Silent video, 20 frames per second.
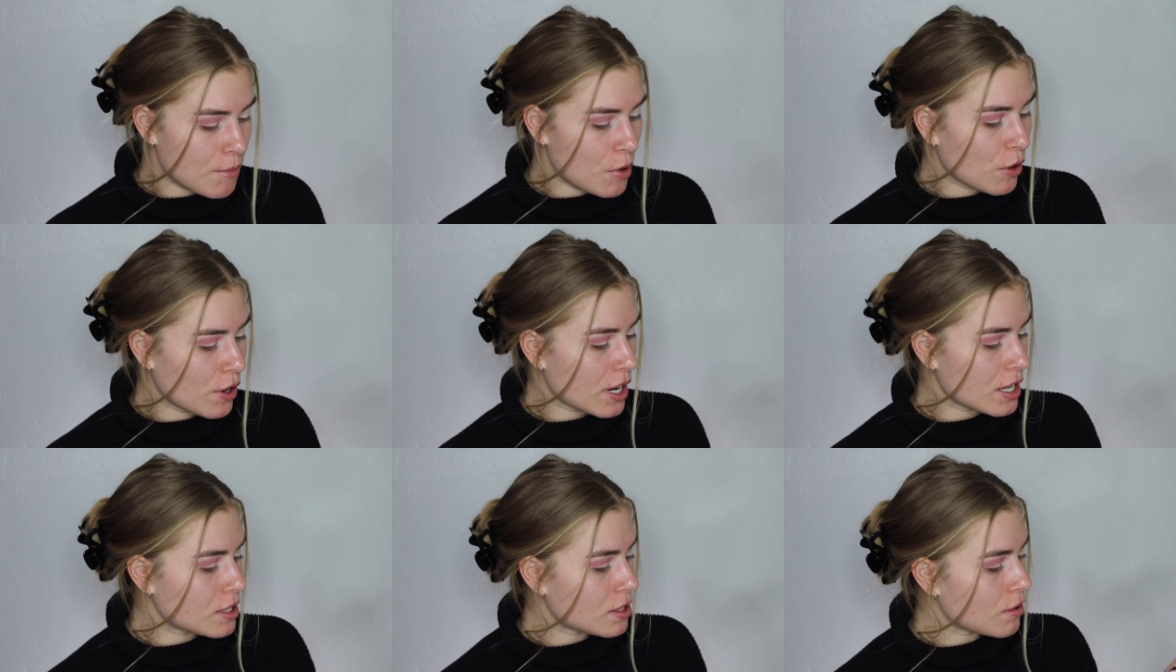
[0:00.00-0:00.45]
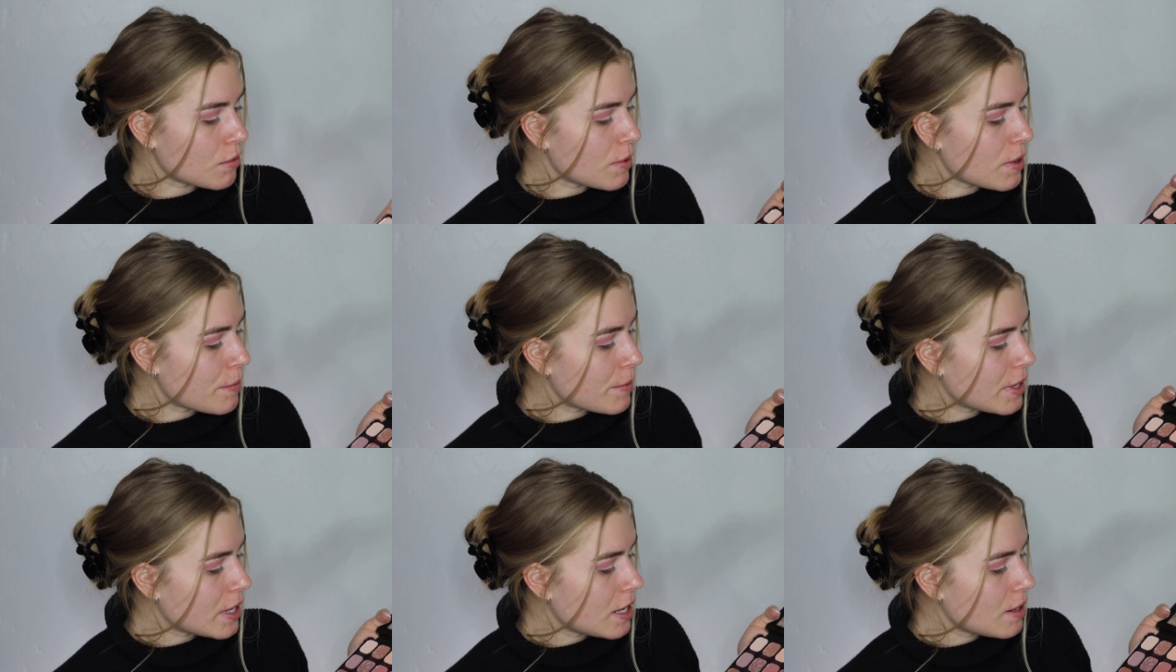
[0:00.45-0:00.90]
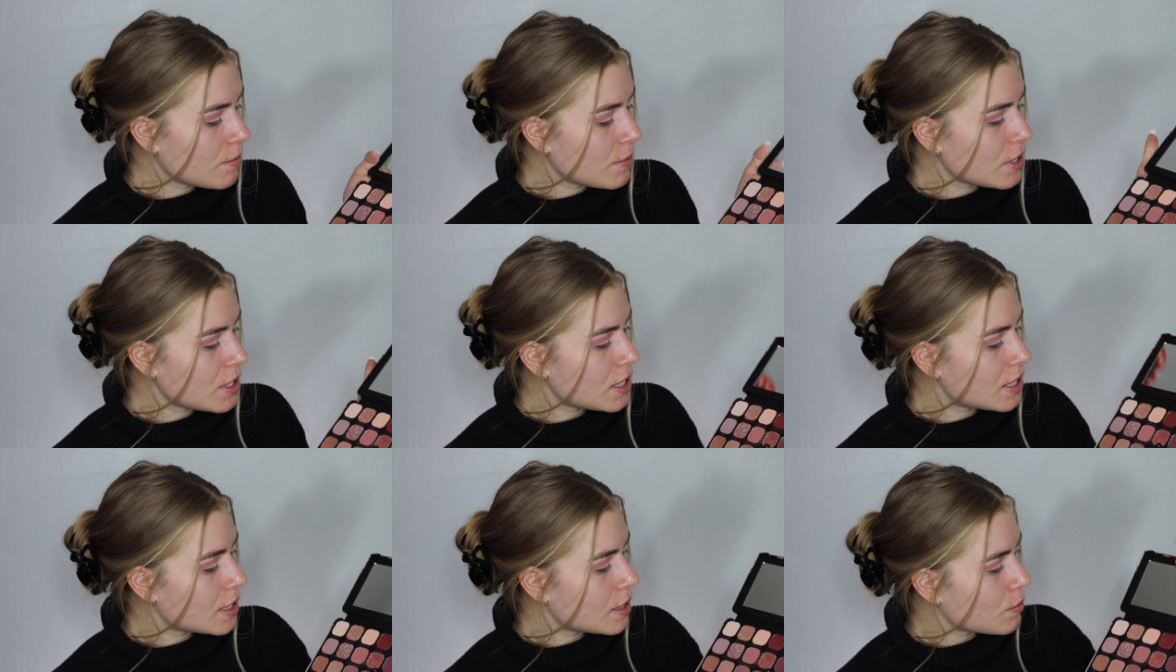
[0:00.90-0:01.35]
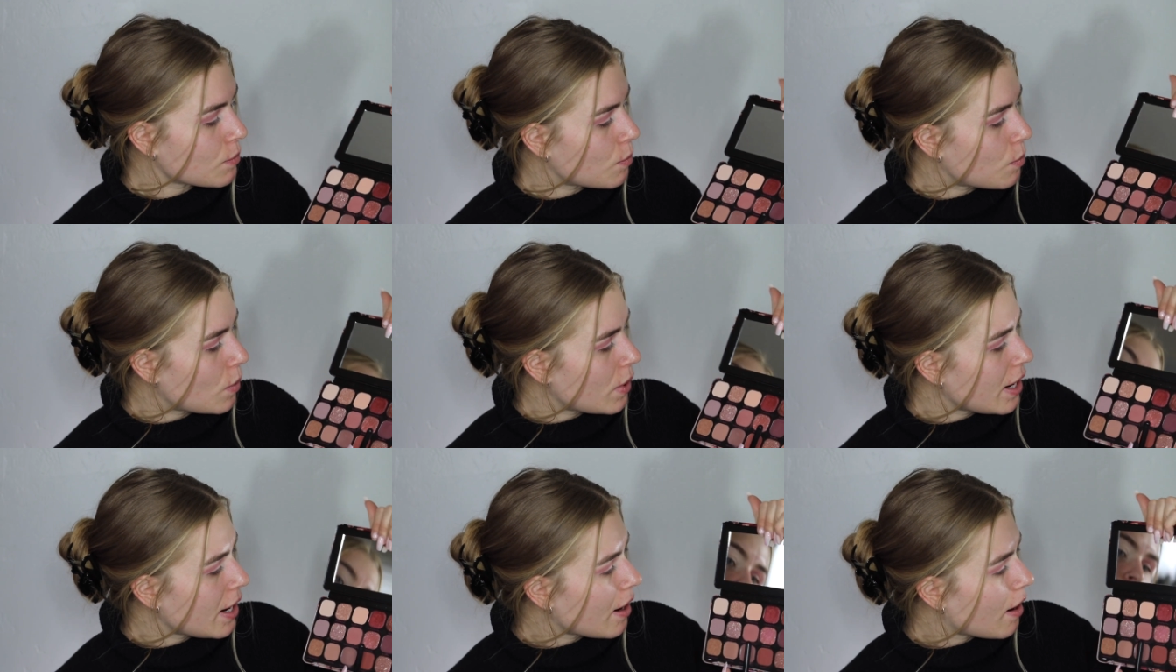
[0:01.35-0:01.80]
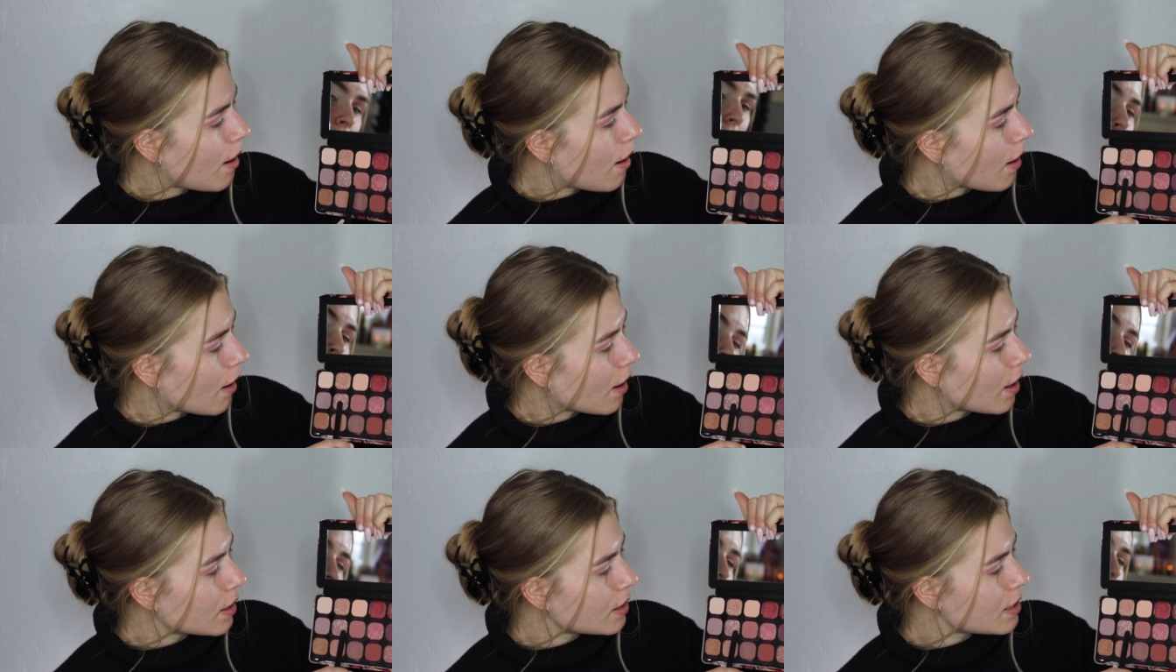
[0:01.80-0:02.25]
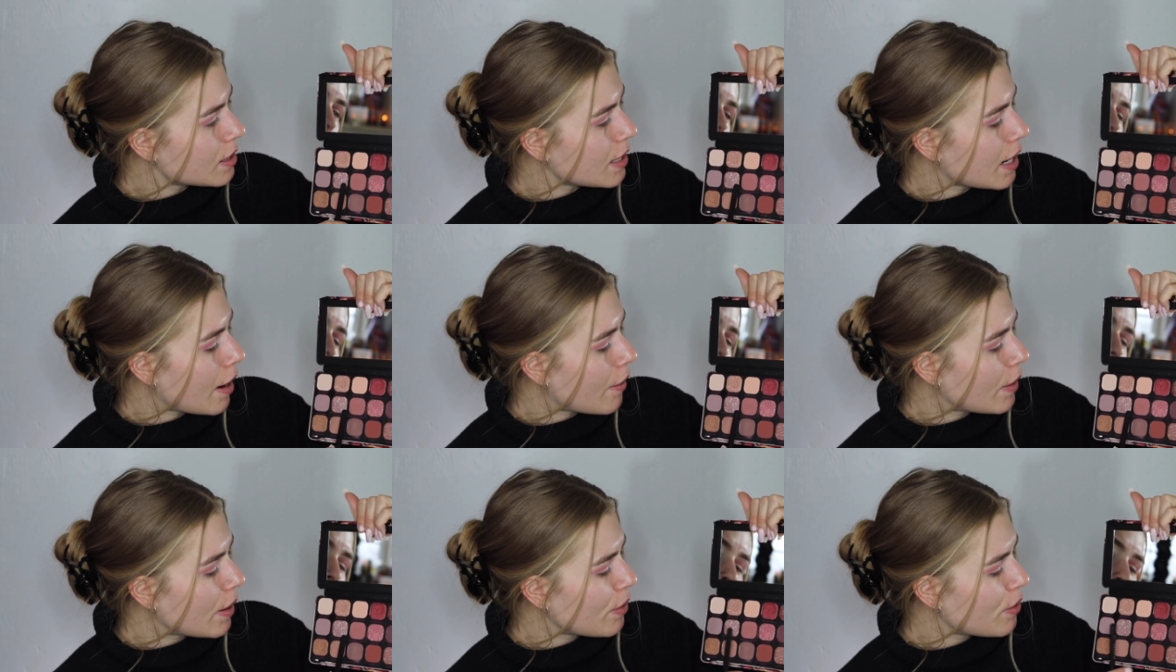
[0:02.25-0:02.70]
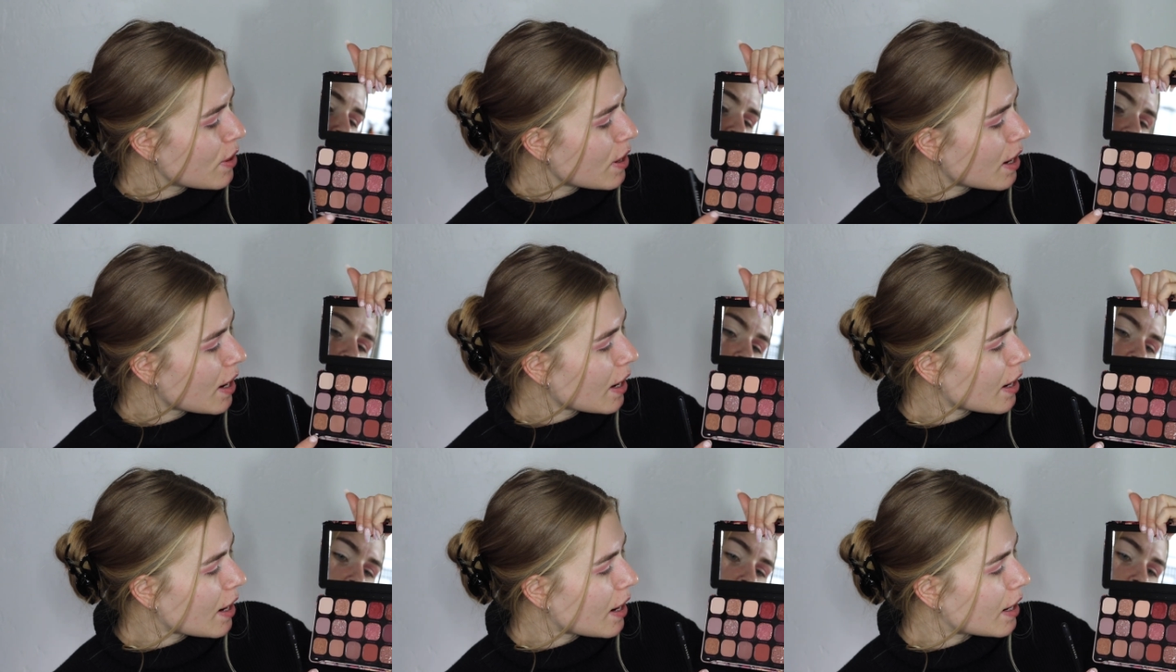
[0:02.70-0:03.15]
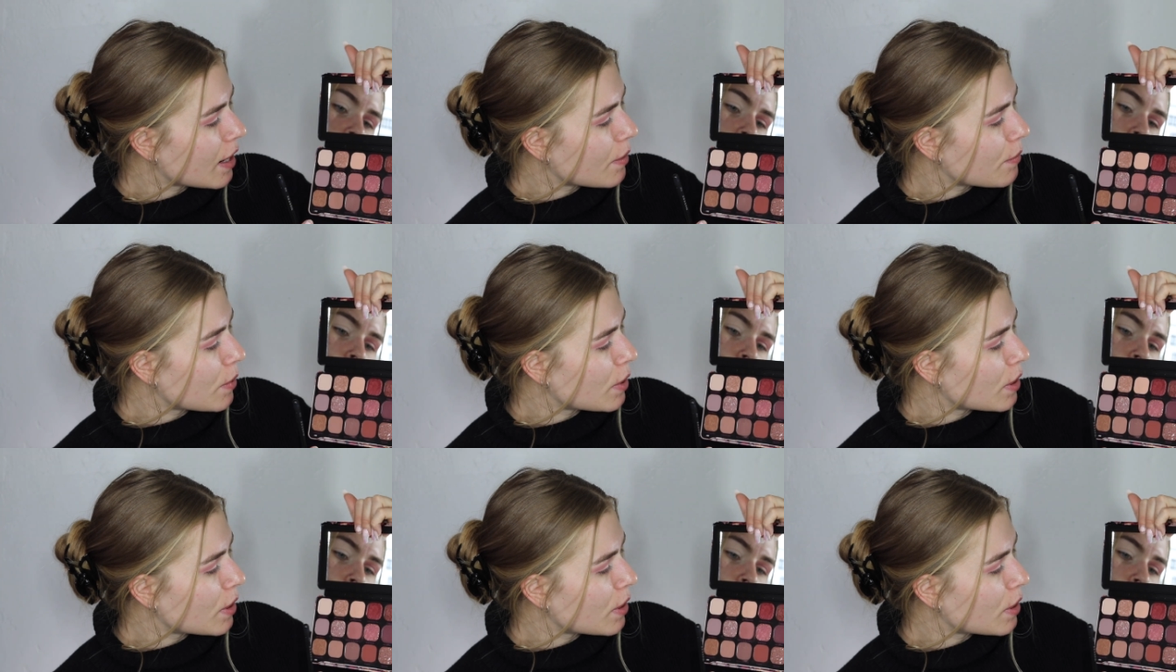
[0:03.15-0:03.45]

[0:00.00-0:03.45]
Okay, so we went in with Sweethearts. Now I think I kind of